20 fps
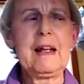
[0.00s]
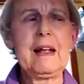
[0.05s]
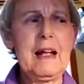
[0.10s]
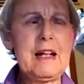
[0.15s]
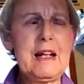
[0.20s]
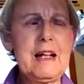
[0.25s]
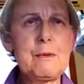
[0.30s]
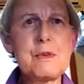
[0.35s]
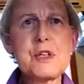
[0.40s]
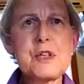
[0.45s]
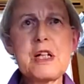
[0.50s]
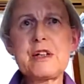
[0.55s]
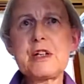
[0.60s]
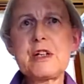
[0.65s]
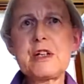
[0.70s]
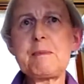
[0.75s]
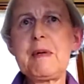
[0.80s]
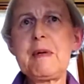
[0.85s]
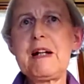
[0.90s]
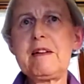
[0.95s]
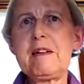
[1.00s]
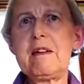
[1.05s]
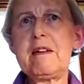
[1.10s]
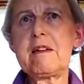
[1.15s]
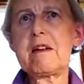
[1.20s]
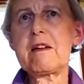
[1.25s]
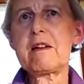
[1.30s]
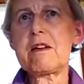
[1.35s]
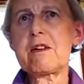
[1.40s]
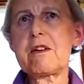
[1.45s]
and it was estimated
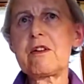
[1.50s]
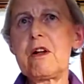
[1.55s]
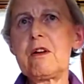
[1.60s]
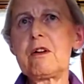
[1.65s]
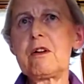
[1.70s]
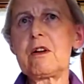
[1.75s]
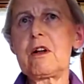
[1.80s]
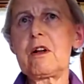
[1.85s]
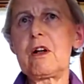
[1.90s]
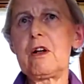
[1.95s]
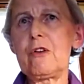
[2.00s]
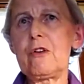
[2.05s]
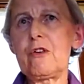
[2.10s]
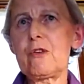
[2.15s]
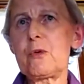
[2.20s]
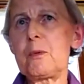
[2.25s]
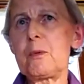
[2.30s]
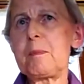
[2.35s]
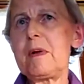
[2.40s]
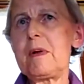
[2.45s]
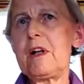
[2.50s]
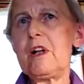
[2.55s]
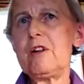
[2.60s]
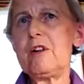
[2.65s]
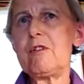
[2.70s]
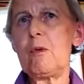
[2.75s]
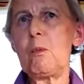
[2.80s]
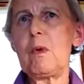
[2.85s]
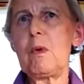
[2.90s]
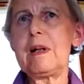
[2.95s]
that the total cost would be
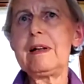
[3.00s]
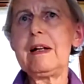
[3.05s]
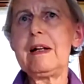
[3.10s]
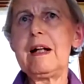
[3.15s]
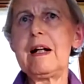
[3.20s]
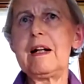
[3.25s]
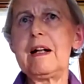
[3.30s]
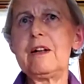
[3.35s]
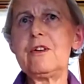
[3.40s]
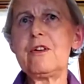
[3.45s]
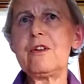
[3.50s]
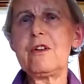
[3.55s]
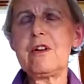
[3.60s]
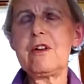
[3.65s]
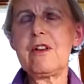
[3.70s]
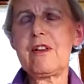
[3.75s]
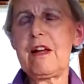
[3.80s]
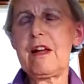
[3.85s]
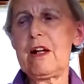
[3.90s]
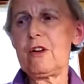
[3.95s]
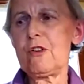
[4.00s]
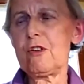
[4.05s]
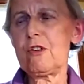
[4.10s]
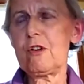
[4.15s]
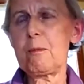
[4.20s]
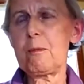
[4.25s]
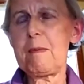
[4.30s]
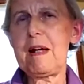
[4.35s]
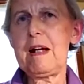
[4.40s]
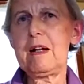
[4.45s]
over £100,000,